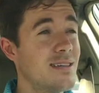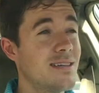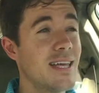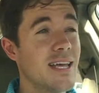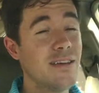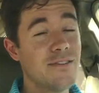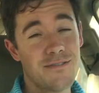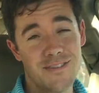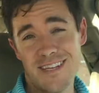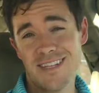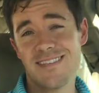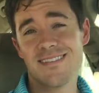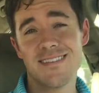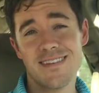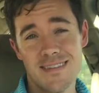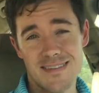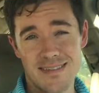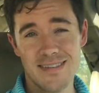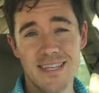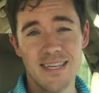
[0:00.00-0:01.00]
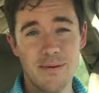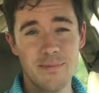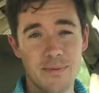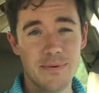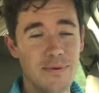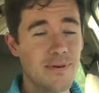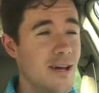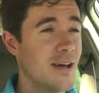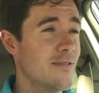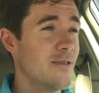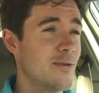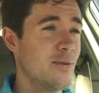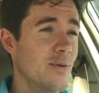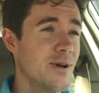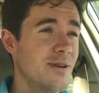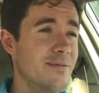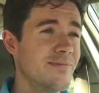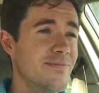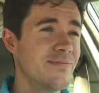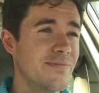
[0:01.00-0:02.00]
Dave likes to sleep,
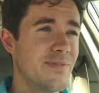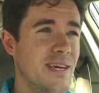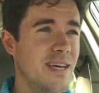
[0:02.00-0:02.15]
everyone.